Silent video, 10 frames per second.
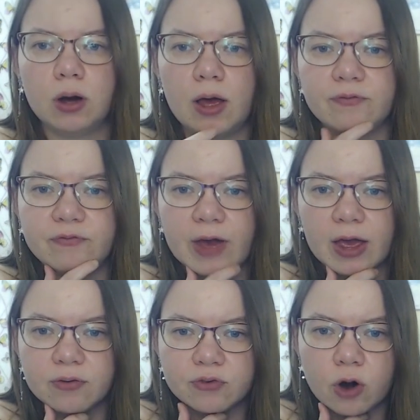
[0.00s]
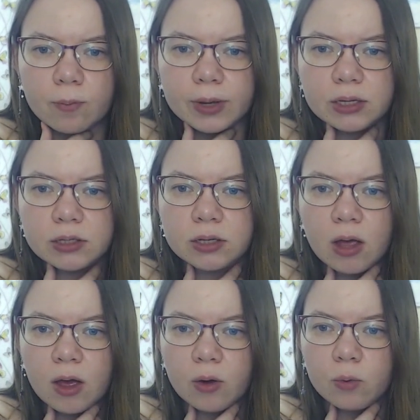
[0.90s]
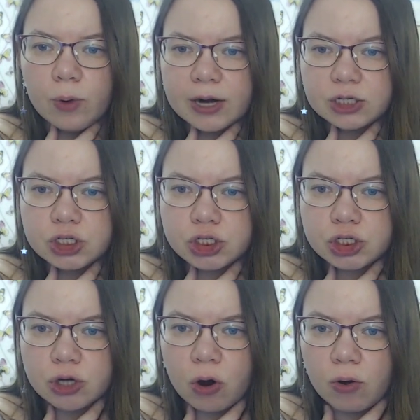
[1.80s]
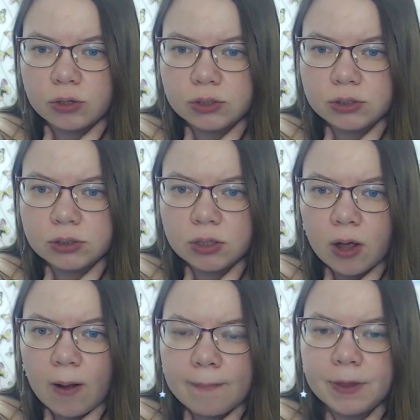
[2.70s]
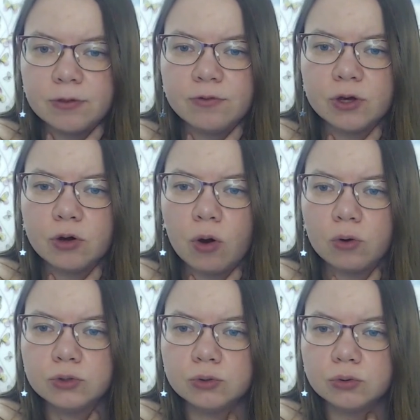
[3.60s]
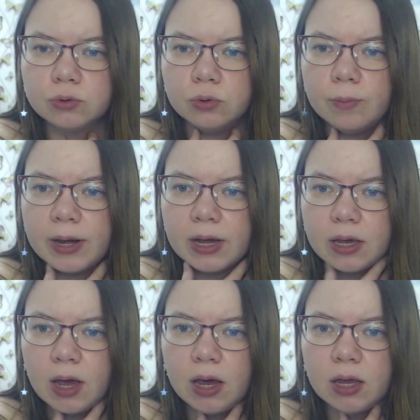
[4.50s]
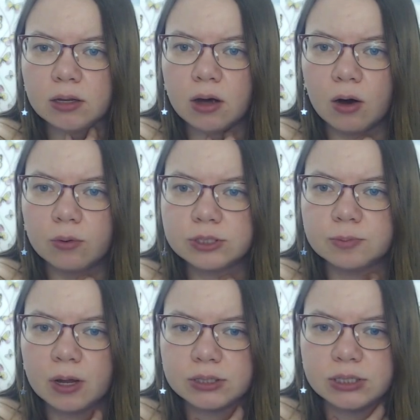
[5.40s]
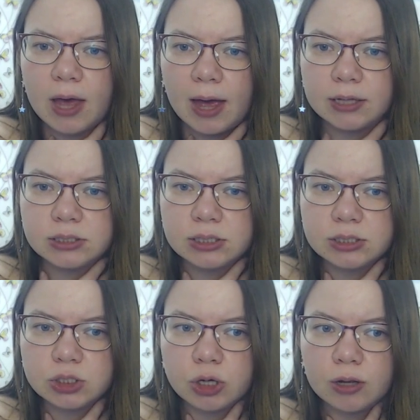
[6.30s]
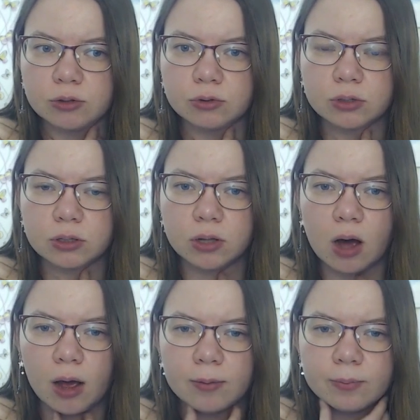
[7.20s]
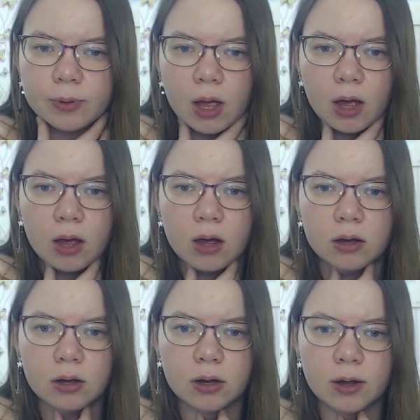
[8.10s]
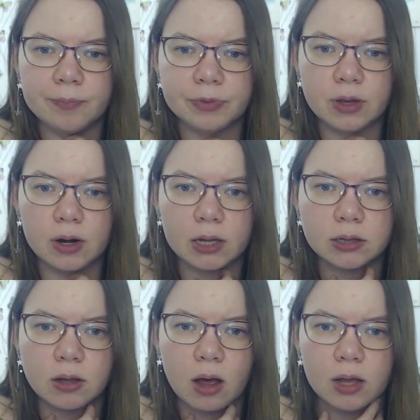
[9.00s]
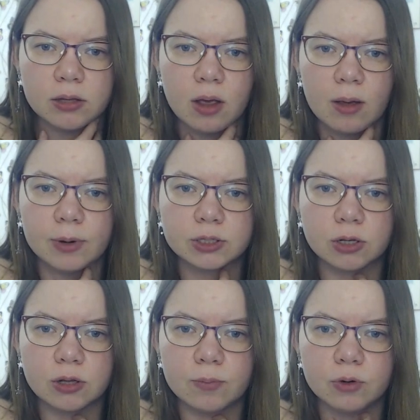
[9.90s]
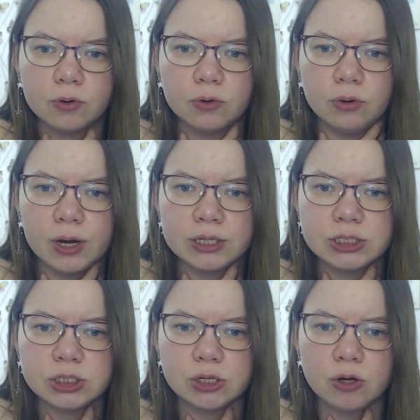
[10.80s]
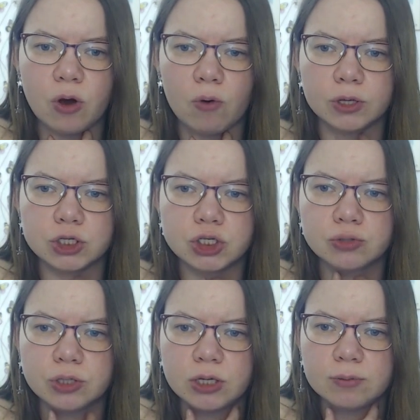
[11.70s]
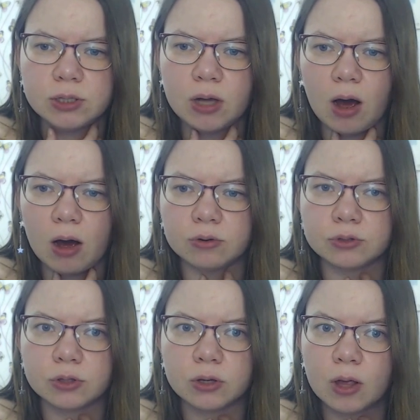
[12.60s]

away from it, very shocked. And we go to Kume again, how with bloody hands he's trying to climb the red line. Bartolomeo Kua is still going, shoot him down.